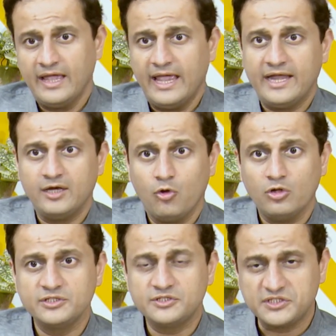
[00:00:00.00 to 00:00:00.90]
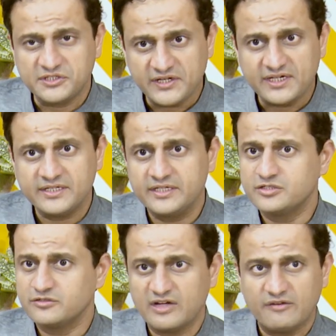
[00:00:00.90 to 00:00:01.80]
and all the three
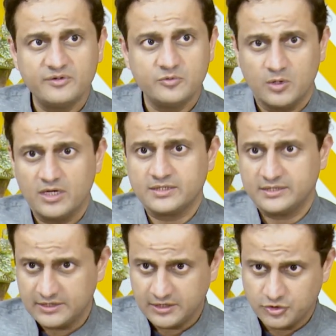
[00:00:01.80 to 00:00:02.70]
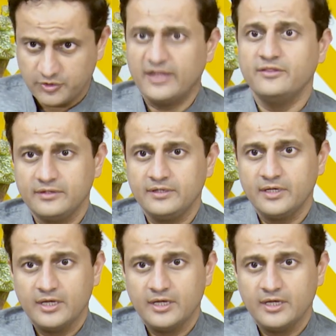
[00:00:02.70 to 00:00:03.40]
tiers of government worked together.